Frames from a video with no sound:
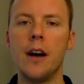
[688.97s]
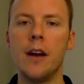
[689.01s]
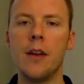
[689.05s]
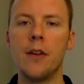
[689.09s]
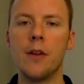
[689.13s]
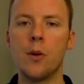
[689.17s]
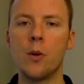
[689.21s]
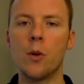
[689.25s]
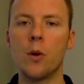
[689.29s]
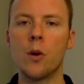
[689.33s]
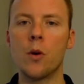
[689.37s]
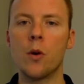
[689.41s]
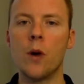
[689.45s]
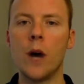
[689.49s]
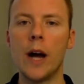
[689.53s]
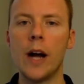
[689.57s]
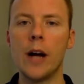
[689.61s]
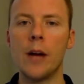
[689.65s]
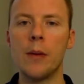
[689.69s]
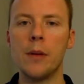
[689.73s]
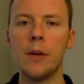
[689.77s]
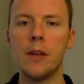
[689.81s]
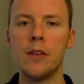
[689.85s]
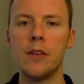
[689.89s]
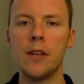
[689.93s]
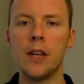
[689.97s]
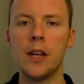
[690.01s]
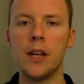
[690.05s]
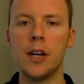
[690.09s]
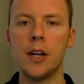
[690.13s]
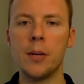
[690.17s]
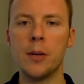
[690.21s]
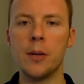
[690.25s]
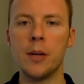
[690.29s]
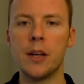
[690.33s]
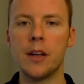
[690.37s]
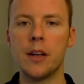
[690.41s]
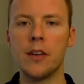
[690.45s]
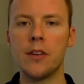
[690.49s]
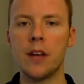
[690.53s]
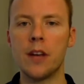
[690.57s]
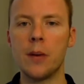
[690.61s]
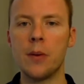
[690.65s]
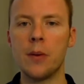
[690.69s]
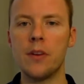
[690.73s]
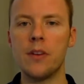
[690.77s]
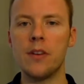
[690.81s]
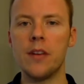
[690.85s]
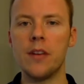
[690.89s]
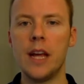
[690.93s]
the requirements here, because I
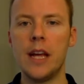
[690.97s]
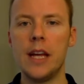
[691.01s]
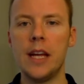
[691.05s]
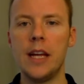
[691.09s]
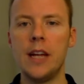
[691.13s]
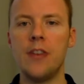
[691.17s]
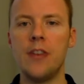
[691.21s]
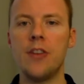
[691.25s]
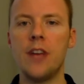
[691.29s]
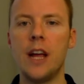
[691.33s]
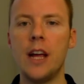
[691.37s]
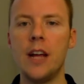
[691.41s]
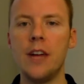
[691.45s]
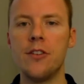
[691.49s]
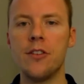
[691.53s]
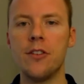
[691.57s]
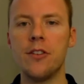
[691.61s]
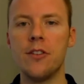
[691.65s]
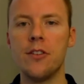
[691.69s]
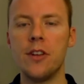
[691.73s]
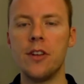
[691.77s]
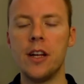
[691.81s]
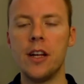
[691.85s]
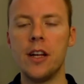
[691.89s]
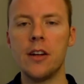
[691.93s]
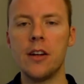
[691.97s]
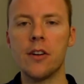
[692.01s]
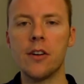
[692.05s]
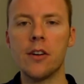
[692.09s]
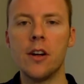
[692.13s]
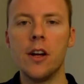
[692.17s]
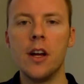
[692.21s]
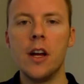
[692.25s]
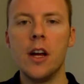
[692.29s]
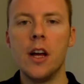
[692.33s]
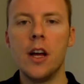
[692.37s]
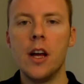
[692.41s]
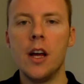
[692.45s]
would say each agency or